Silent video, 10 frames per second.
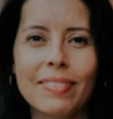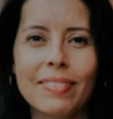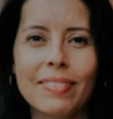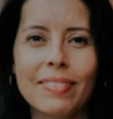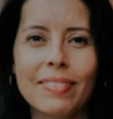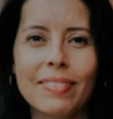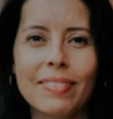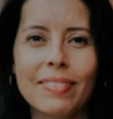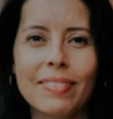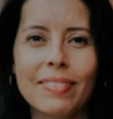
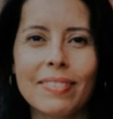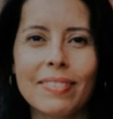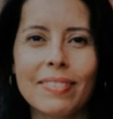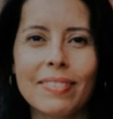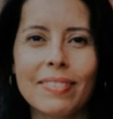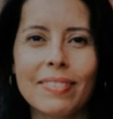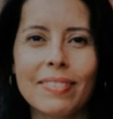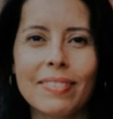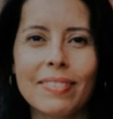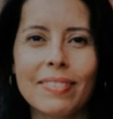
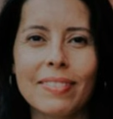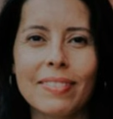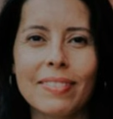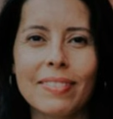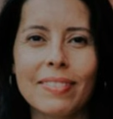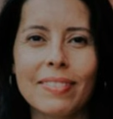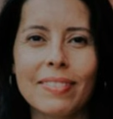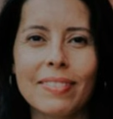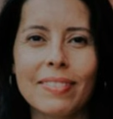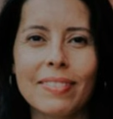
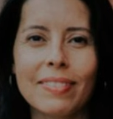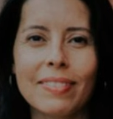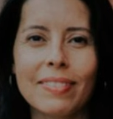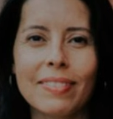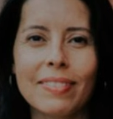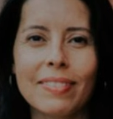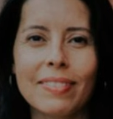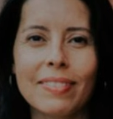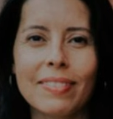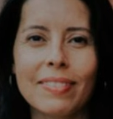
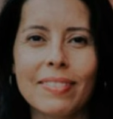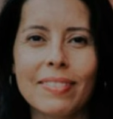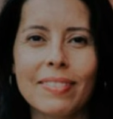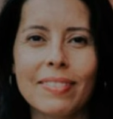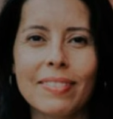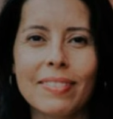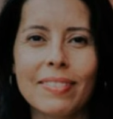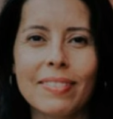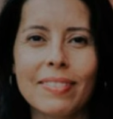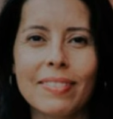
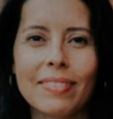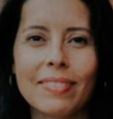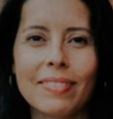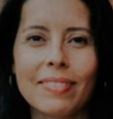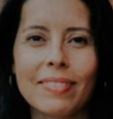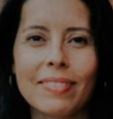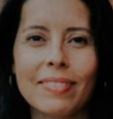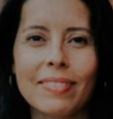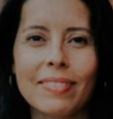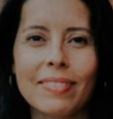
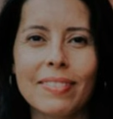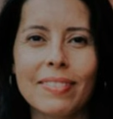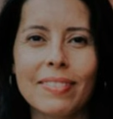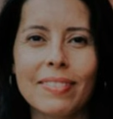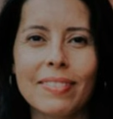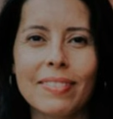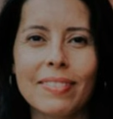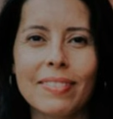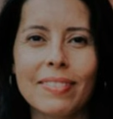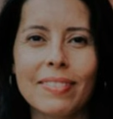
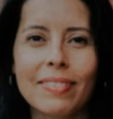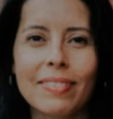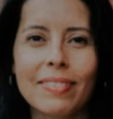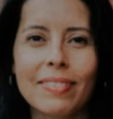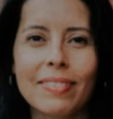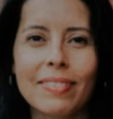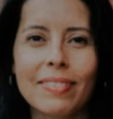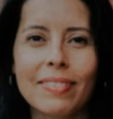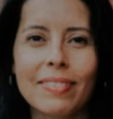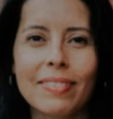[no speech]